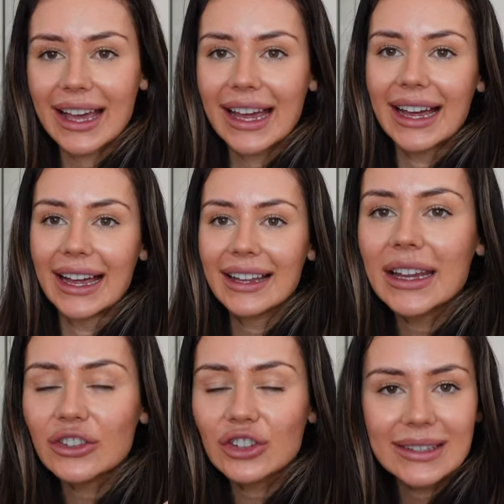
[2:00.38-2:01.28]
hair,
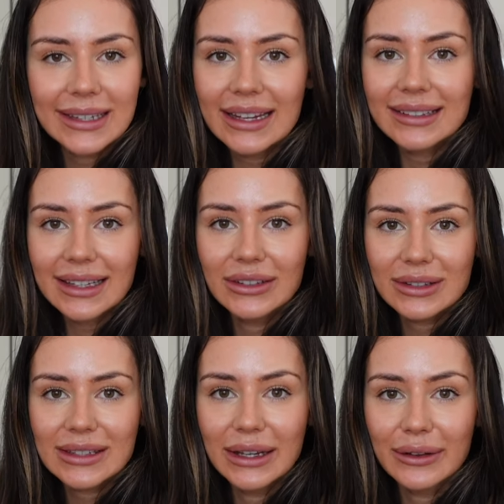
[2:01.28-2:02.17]
it just stays in,
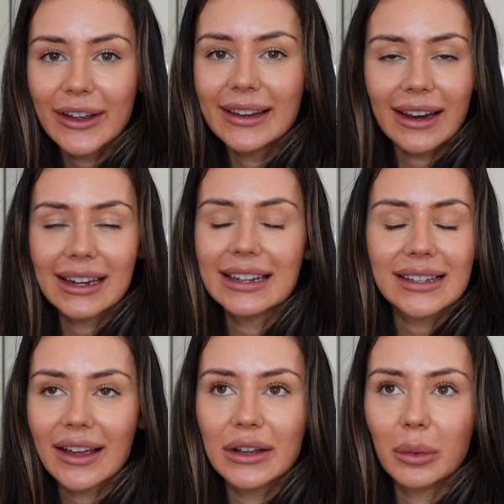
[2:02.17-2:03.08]
doesn't it, for like an
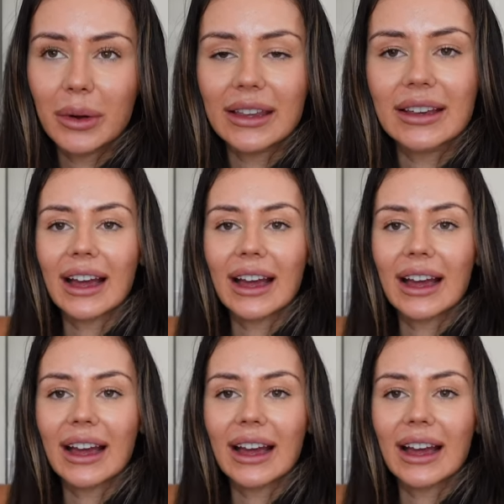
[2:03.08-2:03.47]
entire week,